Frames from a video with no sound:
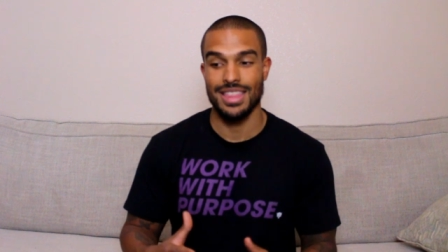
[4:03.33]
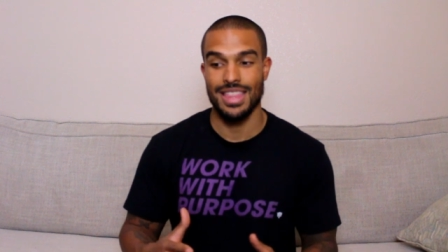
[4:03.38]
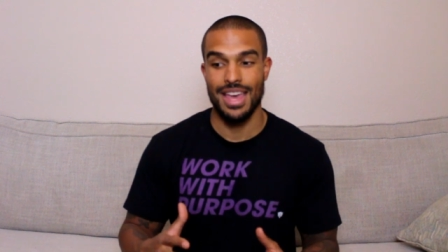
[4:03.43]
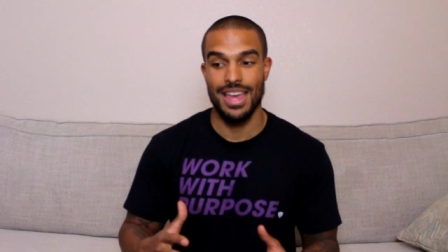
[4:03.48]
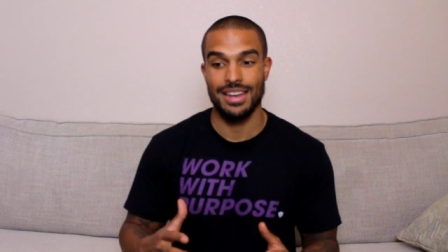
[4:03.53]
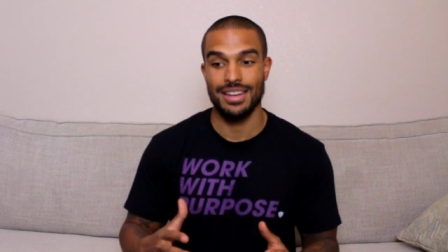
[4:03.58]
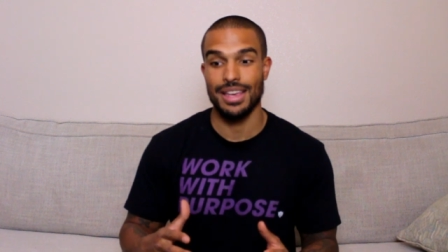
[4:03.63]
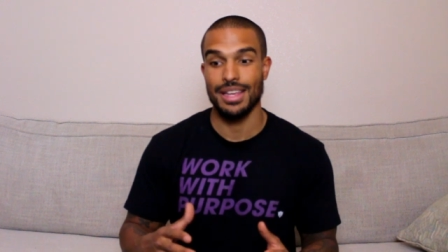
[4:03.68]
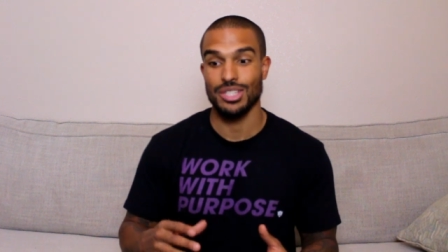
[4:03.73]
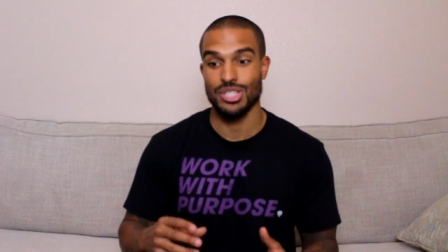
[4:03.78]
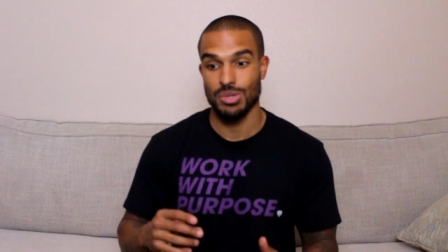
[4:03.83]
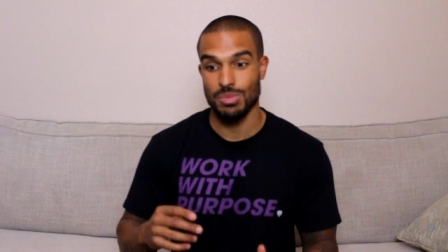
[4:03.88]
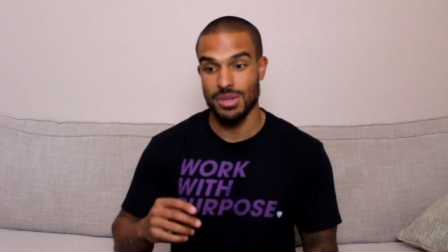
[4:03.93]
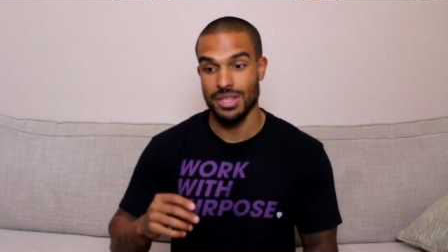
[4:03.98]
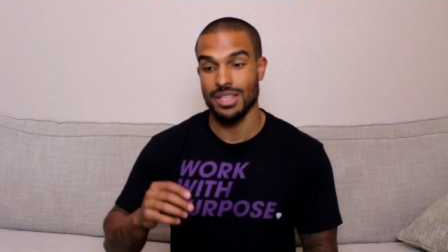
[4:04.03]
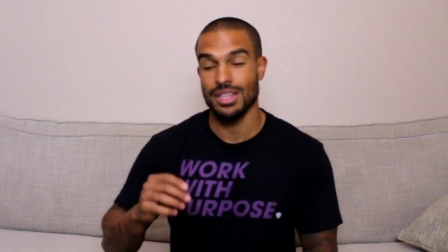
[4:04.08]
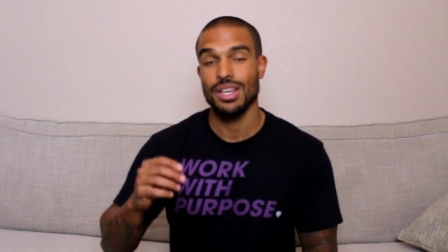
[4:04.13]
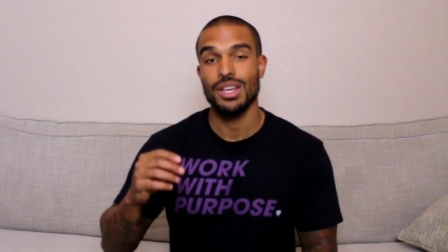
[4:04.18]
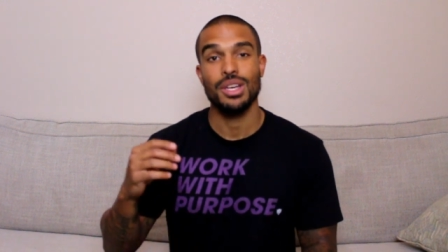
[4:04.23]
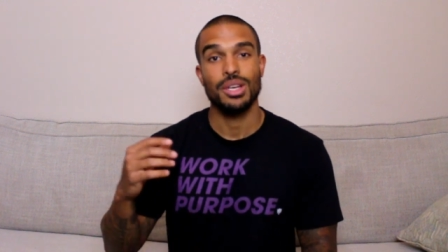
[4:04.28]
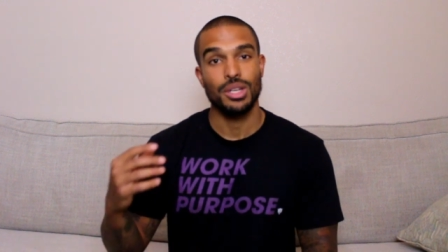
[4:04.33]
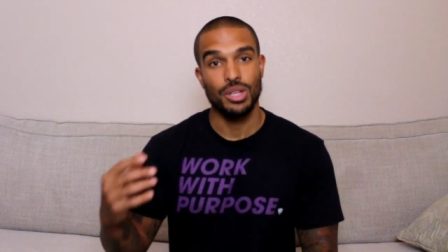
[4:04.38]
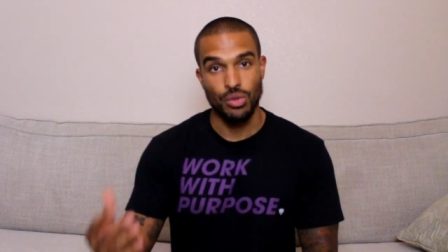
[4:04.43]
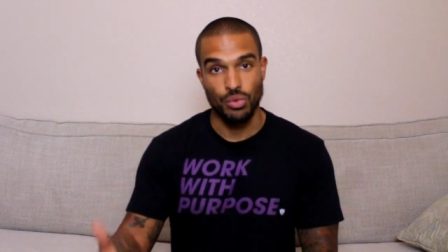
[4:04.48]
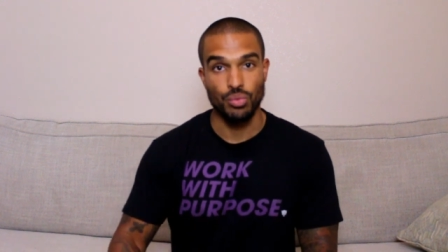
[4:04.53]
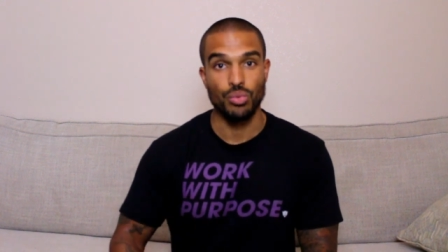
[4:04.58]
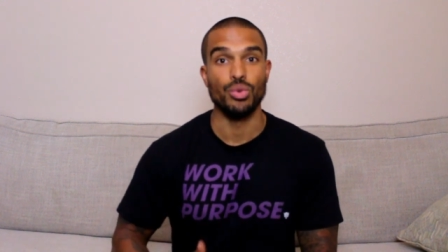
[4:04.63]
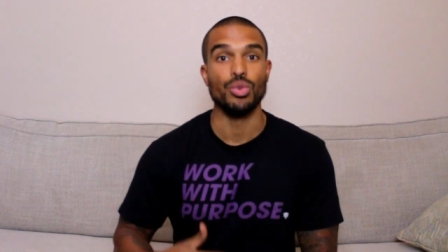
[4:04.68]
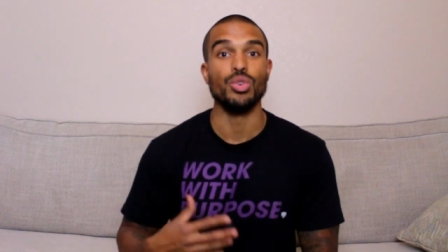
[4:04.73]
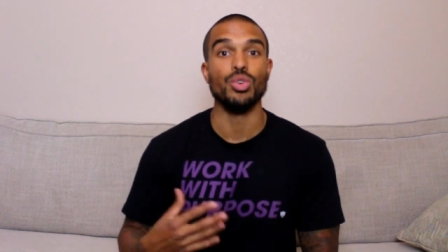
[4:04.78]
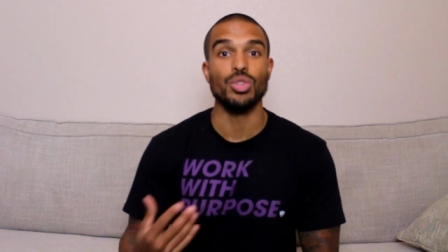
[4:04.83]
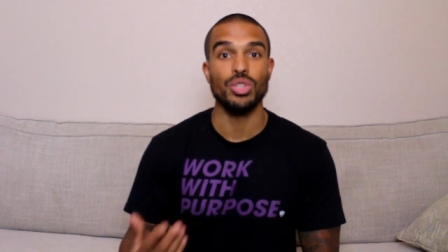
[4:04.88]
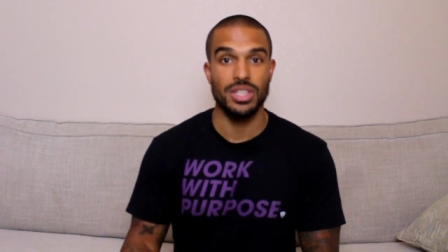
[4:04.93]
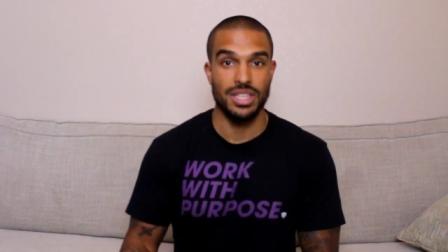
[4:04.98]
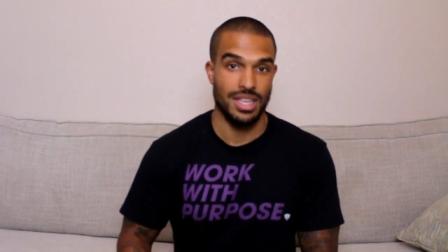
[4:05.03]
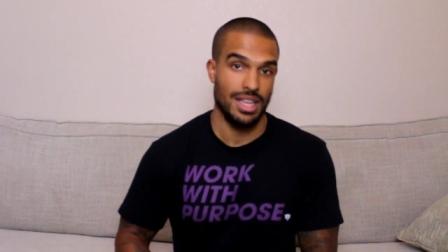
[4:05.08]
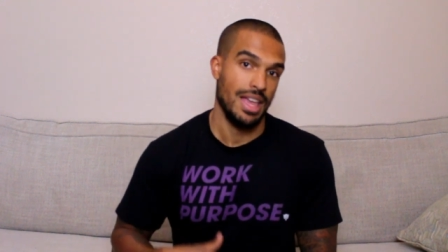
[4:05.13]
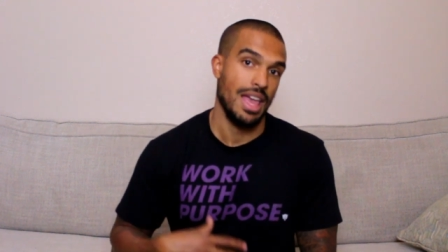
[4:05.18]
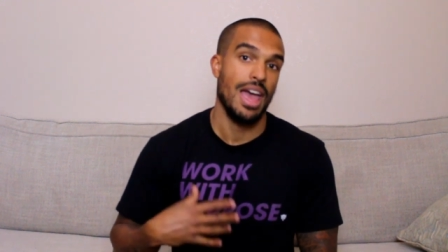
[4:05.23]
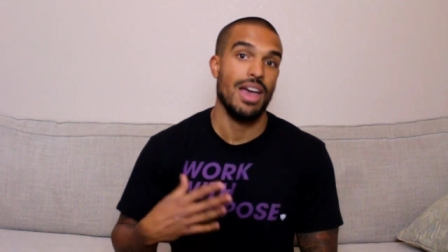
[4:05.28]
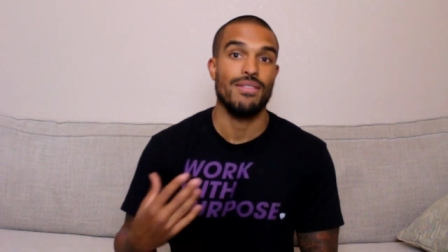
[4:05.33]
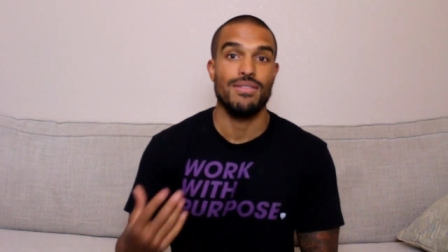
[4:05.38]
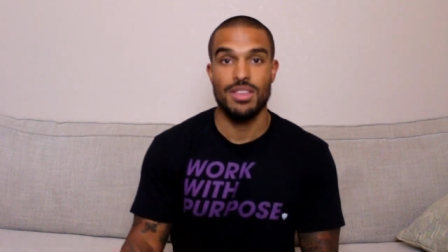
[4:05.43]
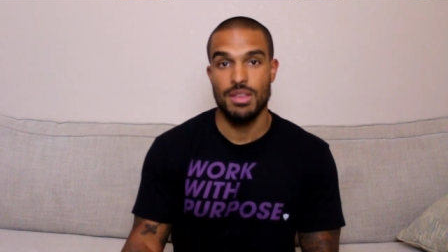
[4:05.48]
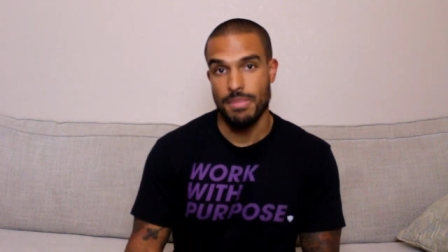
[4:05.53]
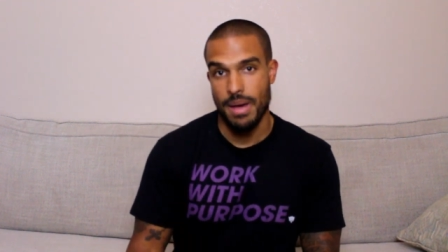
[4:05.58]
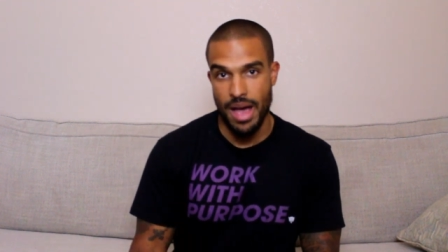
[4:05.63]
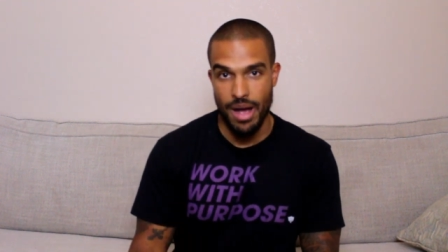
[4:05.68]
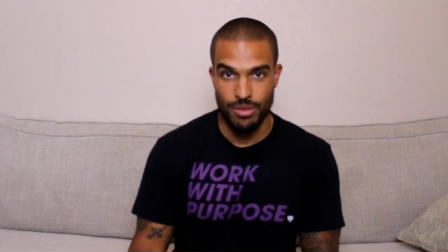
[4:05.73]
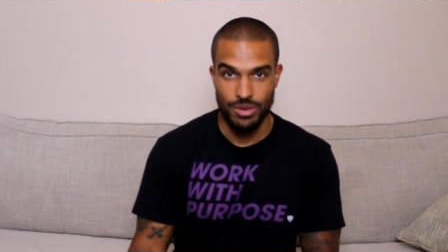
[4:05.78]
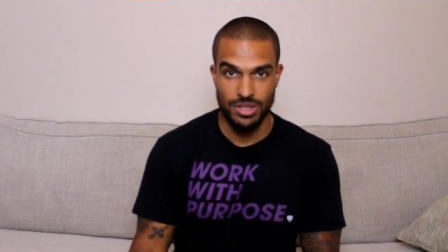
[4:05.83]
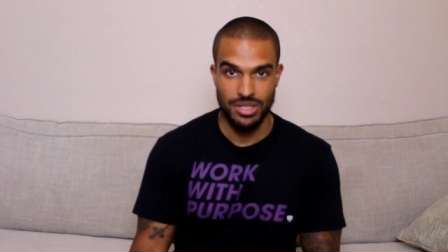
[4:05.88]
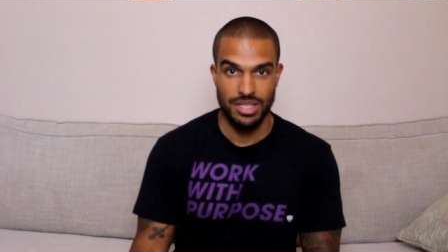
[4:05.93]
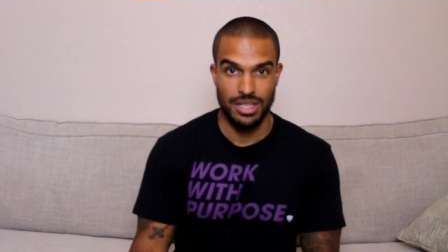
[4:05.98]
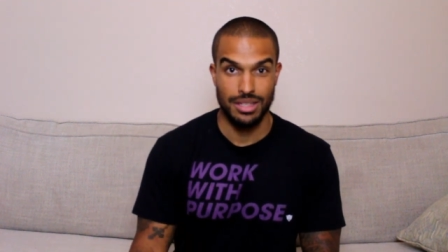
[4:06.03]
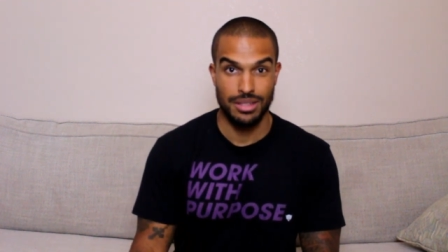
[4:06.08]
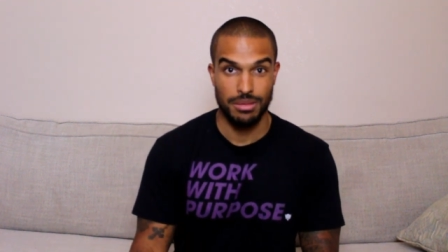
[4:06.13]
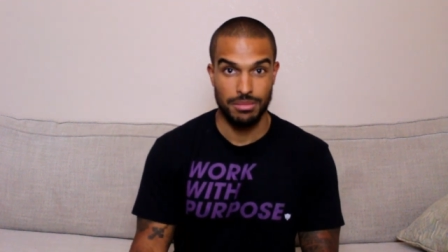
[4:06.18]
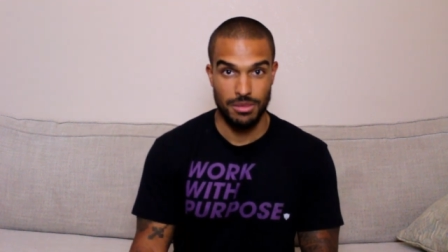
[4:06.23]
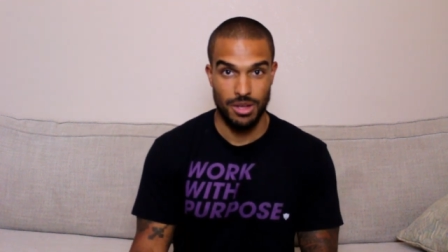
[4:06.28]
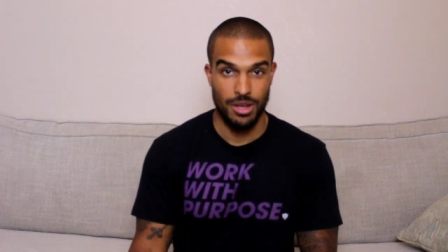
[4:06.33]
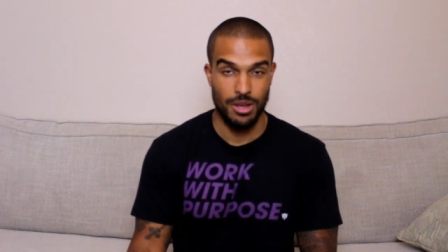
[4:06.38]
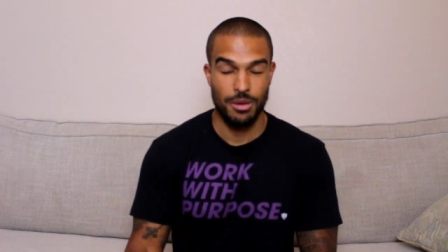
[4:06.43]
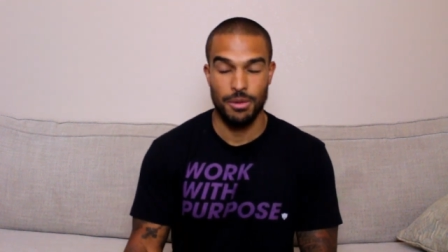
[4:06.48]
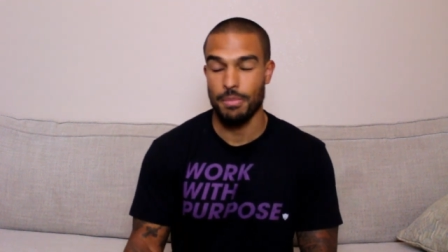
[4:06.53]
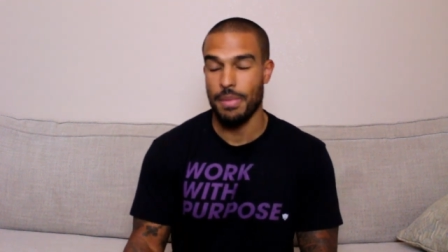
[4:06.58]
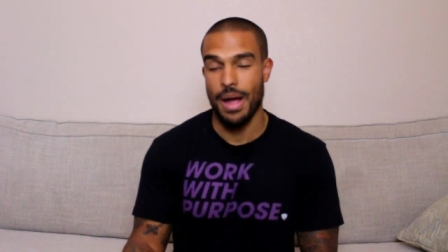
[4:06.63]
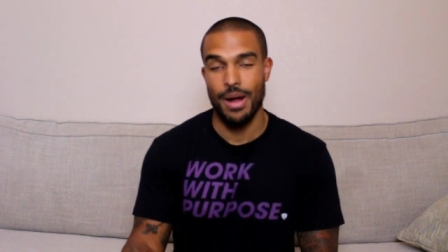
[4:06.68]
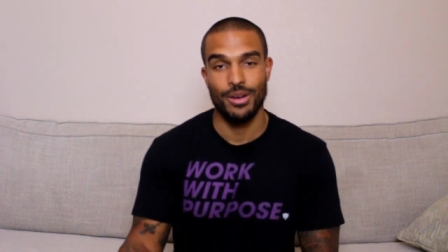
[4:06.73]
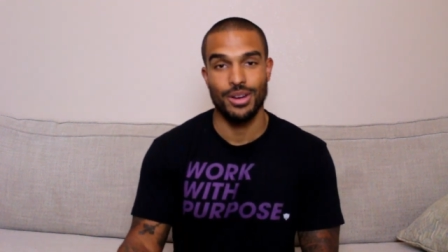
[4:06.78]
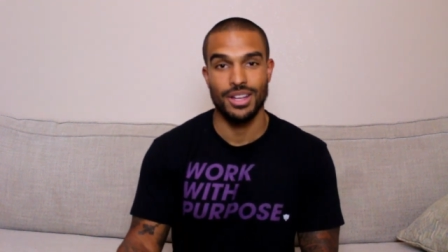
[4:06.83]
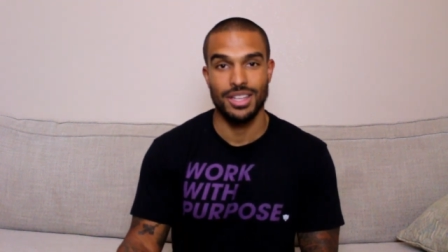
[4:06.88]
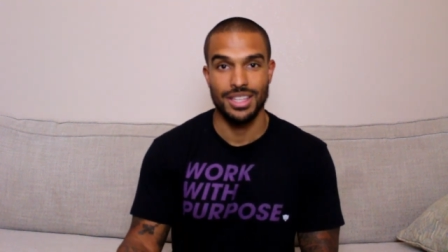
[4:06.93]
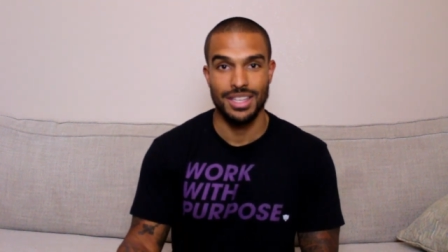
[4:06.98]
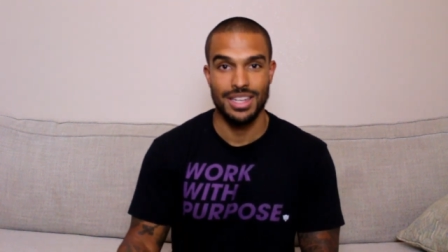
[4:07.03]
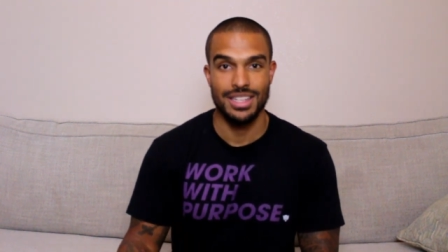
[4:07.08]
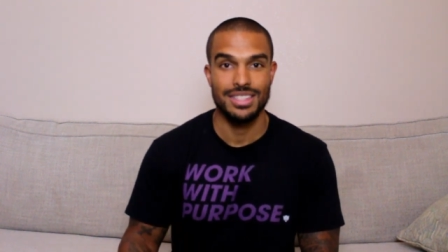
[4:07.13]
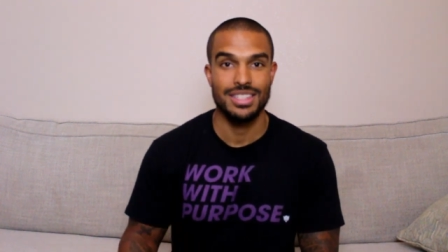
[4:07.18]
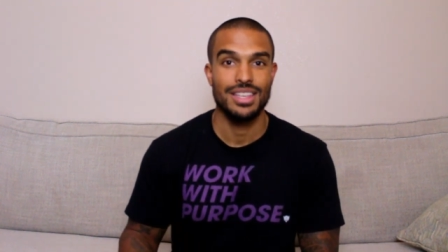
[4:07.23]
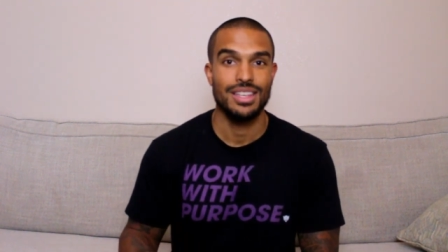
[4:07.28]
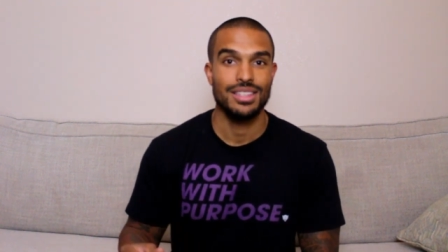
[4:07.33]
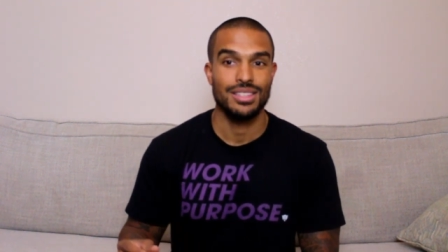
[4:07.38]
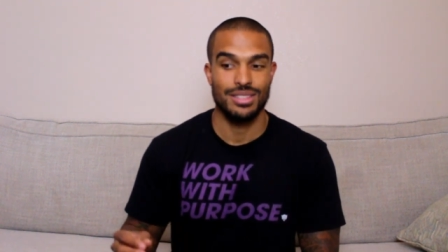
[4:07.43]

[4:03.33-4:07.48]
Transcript: and then it should be grueling, heavy power sink, uh, power cleans.